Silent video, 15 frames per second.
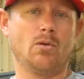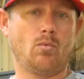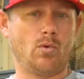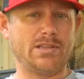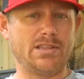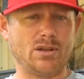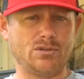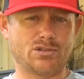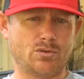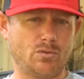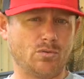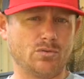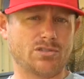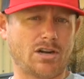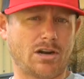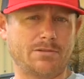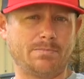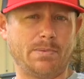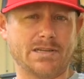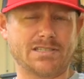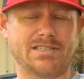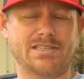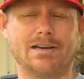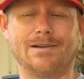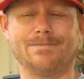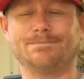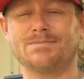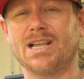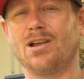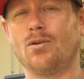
when those schools start to bust up.